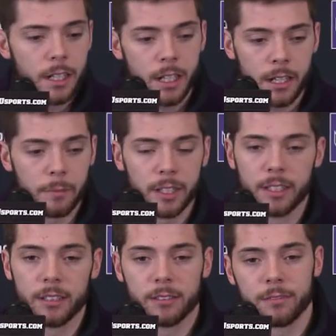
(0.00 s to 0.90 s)
Yeah, I
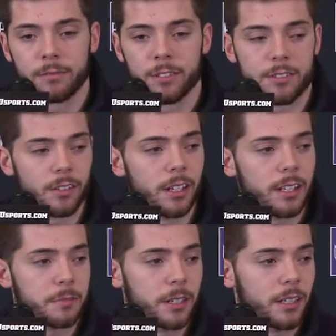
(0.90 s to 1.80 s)
mean, first of all,
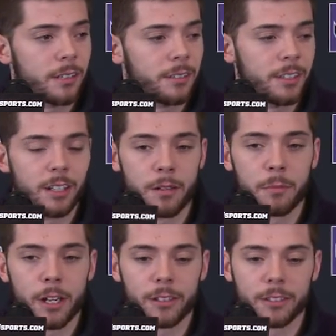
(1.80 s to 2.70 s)
that's my younger
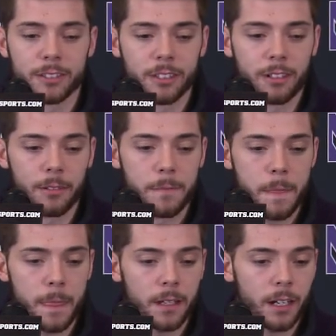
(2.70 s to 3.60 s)
brother, so
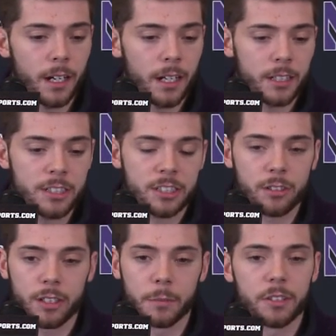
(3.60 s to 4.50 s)
I just
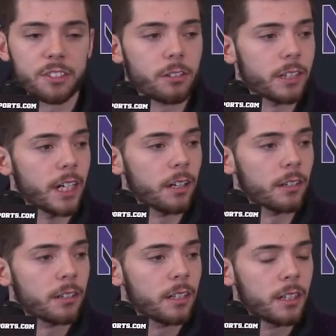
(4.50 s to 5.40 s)
told him to slow
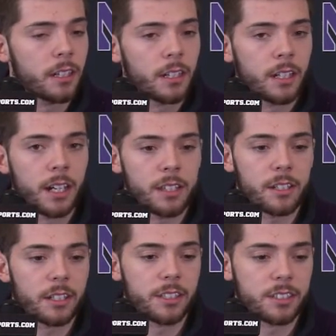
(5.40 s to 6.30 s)
down. I
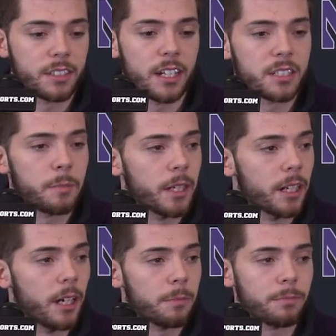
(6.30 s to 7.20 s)
thought he just got sped
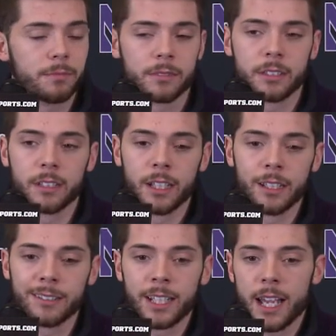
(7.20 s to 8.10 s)
up,
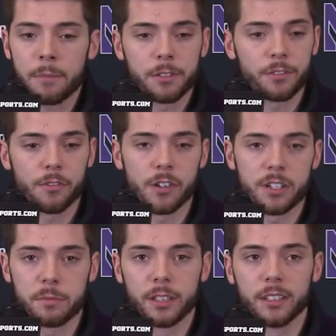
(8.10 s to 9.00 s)
and that happens for
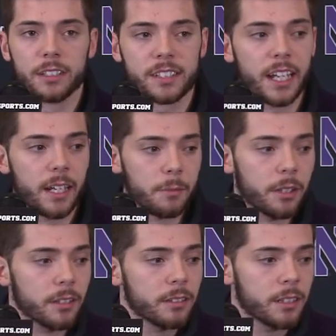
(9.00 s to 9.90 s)
freshmen in this game.
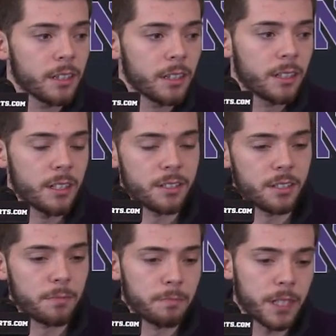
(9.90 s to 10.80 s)
It it's a
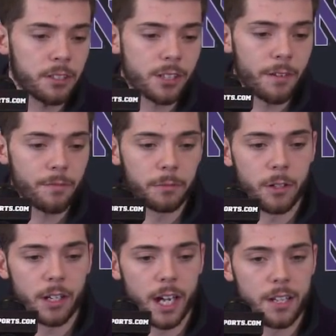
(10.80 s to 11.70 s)
big jump from
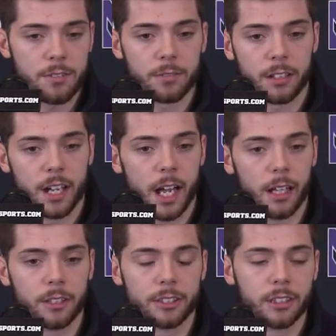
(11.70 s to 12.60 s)
going high school to
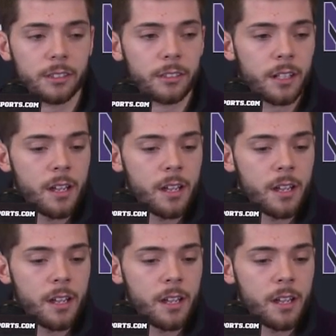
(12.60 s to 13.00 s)
college, and